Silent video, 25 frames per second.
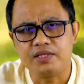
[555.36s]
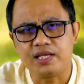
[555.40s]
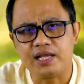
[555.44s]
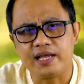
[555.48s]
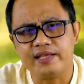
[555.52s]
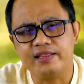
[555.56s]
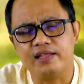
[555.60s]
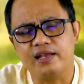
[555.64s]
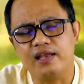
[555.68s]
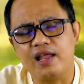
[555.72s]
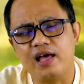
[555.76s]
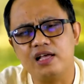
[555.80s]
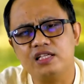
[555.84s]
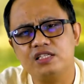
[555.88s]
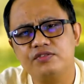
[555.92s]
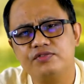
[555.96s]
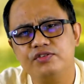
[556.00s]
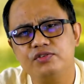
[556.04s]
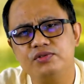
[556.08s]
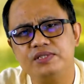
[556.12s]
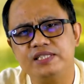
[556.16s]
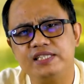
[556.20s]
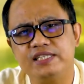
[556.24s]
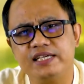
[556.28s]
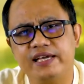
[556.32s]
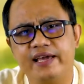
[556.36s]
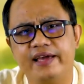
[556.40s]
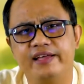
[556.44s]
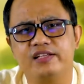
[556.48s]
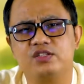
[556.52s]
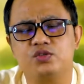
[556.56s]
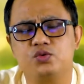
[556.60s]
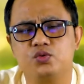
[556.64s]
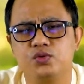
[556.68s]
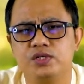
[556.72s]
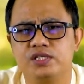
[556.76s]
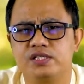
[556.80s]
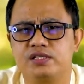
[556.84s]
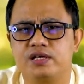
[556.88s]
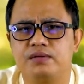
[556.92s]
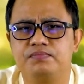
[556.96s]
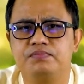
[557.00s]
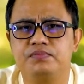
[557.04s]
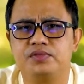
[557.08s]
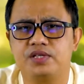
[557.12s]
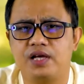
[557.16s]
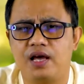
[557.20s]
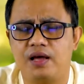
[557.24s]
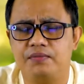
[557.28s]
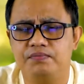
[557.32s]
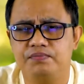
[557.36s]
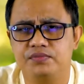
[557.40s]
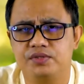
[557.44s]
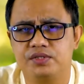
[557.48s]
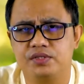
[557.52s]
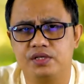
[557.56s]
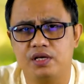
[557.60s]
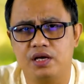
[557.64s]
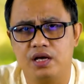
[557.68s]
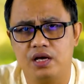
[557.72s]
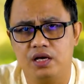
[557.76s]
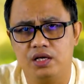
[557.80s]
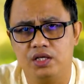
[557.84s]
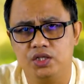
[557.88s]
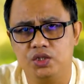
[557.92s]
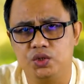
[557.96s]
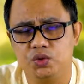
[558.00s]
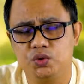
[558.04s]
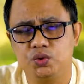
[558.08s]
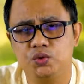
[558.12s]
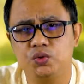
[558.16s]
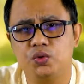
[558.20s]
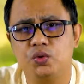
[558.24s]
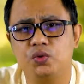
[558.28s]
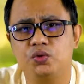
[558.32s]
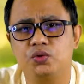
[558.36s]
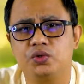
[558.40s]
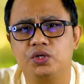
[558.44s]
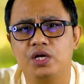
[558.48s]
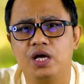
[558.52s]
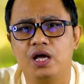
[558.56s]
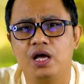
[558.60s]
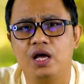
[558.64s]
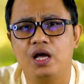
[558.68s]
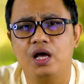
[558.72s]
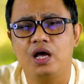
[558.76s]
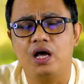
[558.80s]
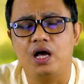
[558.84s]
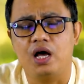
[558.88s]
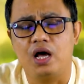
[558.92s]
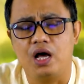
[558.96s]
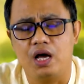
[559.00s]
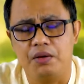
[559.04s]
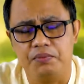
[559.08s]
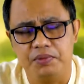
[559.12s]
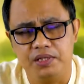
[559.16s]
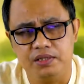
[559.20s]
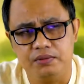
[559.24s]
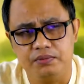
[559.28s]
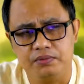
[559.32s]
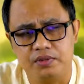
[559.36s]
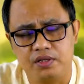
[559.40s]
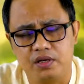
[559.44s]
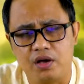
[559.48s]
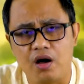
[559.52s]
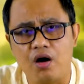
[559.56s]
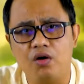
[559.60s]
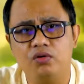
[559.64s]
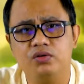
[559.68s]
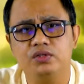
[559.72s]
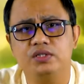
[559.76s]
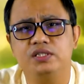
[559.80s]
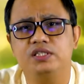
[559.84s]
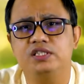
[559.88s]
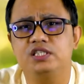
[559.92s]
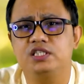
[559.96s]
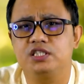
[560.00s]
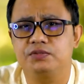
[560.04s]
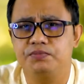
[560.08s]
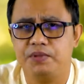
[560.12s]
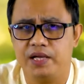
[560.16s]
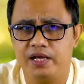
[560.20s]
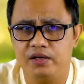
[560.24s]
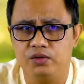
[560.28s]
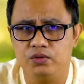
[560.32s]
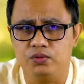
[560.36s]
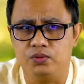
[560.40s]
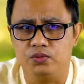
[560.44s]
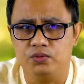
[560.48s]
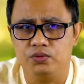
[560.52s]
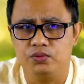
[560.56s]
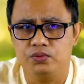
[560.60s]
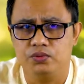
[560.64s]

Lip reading: the last few decades, we sometimes do not count this value